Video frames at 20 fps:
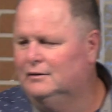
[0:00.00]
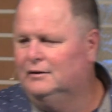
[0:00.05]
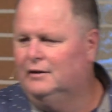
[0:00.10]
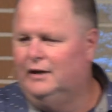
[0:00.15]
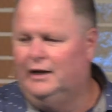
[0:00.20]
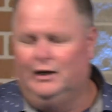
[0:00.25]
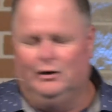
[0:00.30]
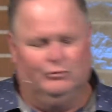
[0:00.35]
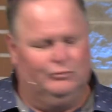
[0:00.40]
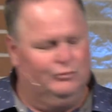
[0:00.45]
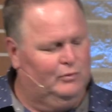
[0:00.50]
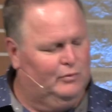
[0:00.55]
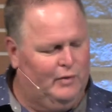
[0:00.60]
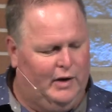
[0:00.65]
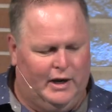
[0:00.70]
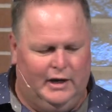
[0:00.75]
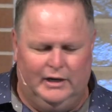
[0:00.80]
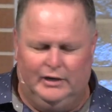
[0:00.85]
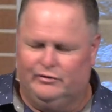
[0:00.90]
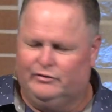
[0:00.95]
And he goes, well,
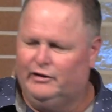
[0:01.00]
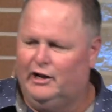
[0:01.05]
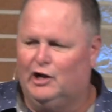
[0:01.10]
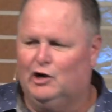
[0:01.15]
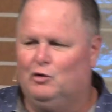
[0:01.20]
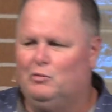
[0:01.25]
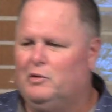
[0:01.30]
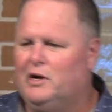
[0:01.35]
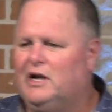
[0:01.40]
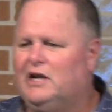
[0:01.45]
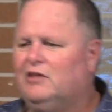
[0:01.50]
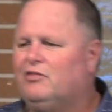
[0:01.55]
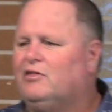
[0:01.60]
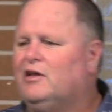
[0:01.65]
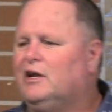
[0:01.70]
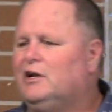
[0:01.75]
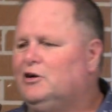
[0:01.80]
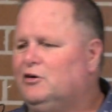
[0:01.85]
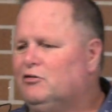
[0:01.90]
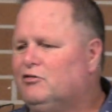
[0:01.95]
Randy, it's not going to be
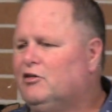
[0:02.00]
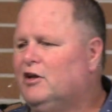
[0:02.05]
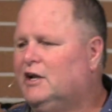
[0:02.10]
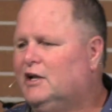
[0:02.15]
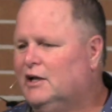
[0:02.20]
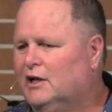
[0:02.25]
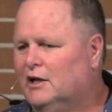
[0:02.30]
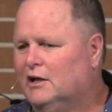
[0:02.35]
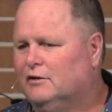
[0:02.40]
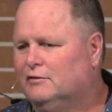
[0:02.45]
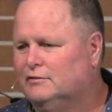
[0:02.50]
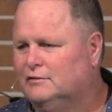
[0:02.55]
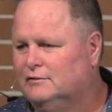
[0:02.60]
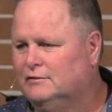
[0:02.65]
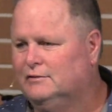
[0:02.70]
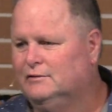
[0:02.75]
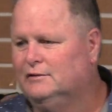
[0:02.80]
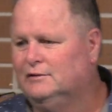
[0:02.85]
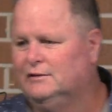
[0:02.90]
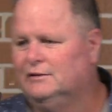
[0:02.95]
anything you're thinking of.
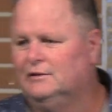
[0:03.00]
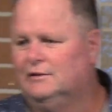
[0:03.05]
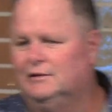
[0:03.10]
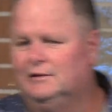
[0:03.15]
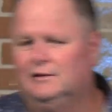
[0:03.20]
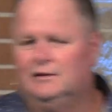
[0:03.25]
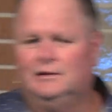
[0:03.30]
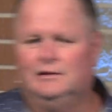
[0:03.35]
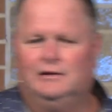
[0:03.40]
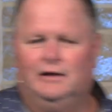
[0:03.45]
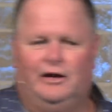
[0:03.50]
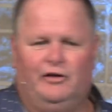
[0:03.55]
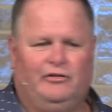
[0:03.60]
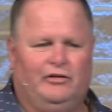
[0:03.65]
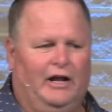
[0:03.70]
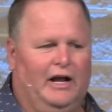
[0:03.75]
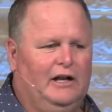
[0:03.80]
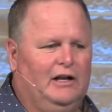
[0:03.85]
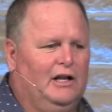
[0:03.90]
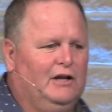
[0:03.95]
He
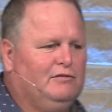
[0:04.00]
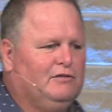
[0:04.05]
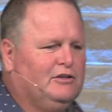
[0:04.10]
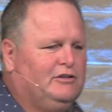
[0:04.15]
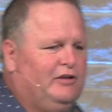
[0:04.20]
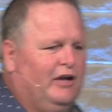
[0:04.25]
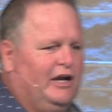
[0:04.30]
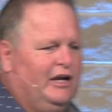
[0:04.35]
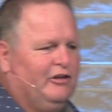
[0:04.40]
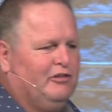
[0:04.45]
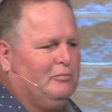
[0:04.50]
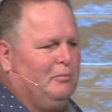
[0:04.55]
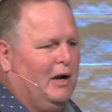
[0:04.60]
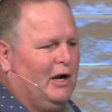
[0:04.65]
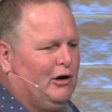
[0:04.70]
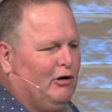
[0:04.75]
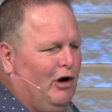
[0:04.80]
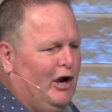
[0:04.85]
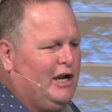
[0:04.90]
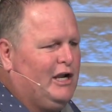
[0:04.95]
said, I'd love to tell you it's my
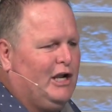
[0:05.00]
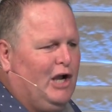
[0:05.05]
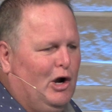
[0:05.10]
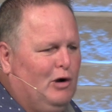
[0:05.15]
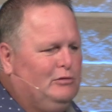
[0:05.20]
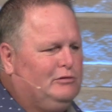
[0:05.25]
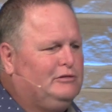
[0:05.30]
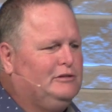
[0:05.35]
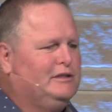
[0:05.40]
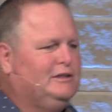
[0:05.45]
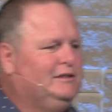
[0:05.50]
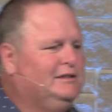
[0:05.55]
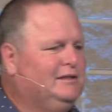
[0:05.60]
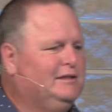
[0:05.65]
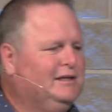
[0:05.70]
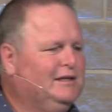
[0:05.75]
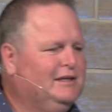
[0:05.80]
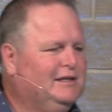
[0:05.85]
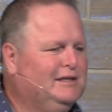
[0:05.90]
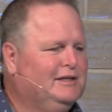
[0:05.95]
great coaching
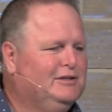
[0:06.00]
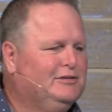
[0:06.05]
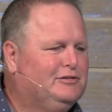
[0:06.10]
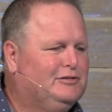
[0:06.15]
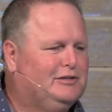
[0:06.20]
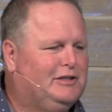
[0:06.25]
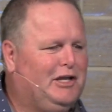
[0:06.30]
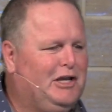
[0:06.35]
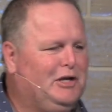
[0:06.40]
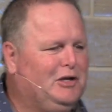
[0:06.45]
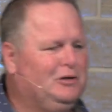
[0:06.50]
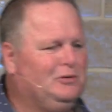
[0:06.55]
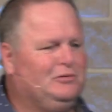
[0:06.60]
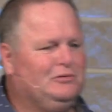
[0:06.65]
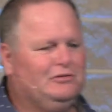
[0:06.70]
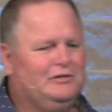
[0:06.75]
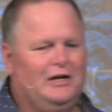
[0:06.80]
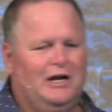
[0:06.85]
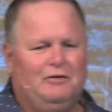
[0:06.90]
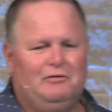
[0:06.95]

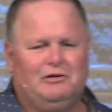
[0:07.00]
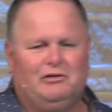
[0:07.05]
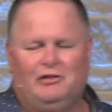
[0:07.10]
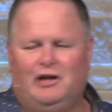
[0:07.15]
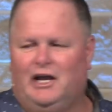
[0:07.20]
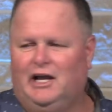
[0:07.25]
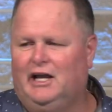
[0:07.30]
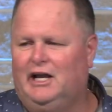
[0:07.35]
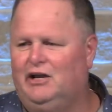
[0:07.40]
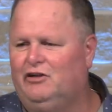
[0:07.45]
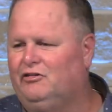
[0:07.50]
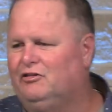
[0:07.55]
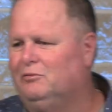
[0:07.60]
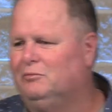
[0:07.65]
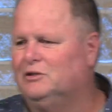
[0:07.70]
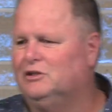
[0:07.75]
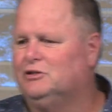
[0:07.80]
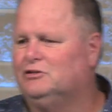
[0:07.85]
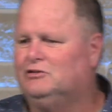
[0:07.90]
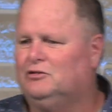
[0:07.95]
skills and everything. He said,
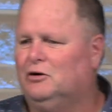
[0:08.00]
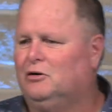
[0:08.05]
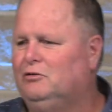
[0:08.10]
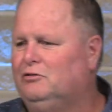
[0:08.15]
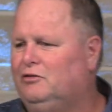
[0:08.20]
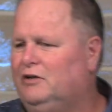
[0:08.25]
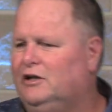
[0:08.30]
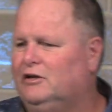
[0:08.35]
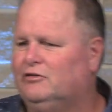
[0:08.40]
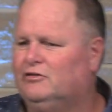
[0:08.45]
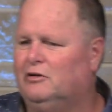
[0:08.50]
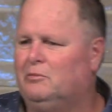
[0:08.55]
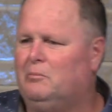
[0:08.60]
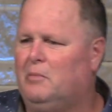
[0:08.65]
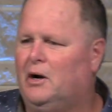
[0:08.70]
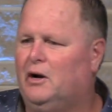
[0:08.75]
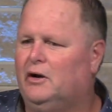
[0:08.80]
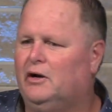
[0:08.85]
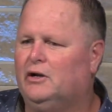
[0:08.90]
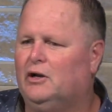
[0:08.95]
but the truth is at
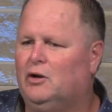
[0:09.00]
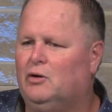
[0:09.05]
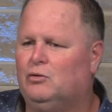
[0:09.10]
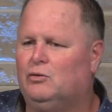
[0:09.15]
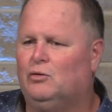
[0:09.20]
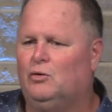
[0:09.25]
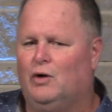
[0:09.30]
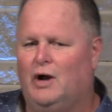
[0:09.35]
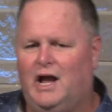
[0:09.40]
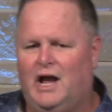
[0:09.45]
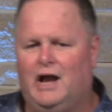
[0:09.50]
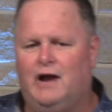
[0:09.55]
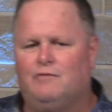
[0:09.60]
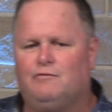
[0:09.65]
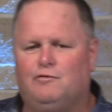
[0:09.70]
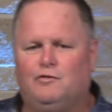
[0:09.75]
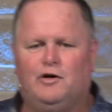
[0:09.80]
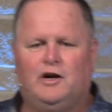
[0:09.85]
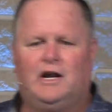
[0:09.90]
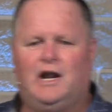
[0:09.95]
Marion Local,
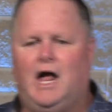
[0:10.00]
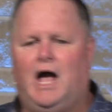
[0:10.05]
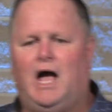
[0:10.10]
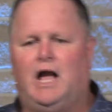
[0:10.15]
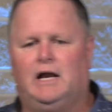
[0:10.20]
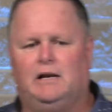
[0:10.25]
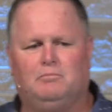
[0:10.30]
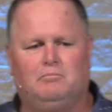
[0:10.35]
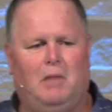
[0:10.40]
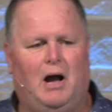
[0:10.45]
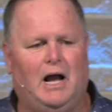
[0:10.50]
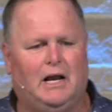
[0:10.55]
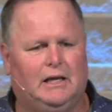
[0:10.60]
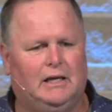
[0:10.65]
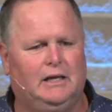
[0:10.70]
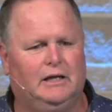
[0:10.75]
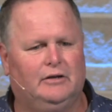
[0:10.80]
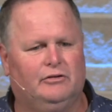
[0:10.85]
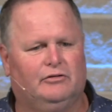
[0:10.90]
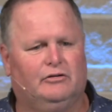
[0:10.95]
every night my
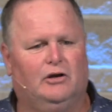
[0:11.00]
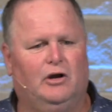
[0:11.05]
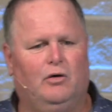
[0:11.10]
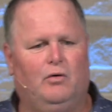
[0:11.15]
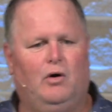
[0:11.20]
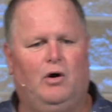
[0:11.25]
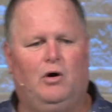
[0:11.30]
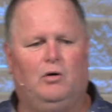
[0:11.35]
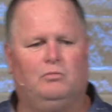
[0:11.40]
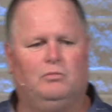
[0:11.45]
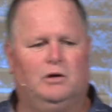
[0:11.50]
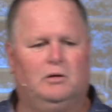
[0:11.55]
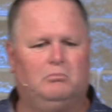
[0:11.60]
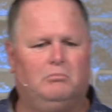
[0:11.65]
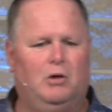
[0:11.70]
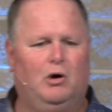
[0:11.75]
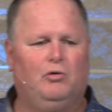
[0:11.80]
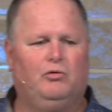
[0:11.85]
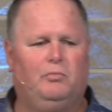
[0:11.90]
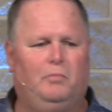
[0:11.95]
kids go home to
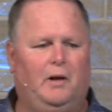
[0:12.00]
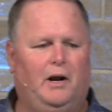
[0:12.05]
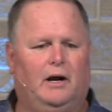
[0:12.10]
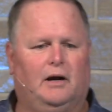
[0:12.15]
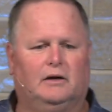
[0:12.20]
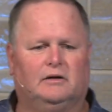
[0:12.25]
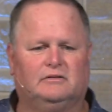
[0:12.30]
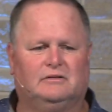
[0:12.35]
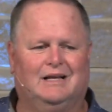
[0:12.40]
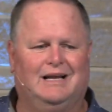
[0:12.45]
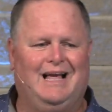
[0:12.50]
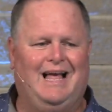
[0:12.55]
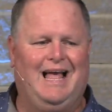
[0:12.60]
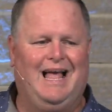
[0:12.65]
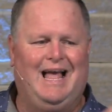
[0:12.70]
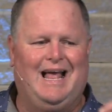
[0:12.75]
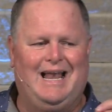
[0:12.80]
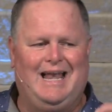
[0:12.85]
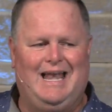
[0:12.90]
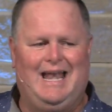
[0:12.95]
both parents,
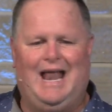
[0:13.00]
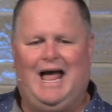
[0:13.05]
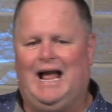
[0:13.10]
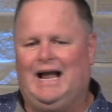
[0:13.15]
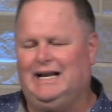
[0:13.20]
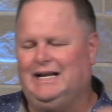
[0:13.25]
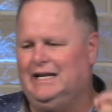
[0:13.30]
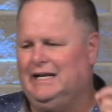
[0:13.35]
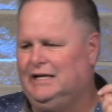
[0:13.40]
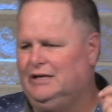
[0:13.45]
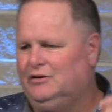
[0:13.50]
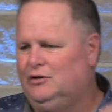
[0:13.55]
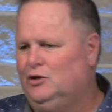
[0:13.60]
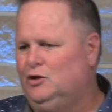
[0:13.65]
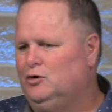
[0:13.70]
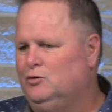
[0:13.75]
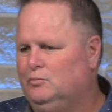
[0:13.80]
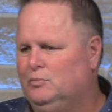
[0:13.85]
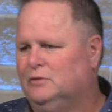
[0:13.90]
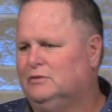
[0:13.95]
92% of
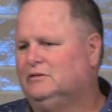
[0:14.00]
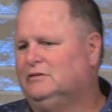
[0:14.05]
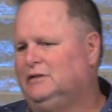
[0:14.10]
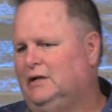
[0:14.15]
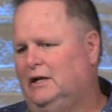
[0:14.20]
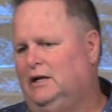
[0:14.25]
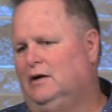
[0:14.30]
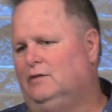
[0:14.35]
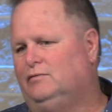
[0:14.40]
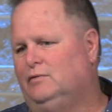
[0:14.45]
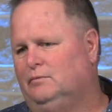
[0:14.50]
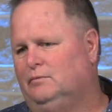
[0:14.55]
them.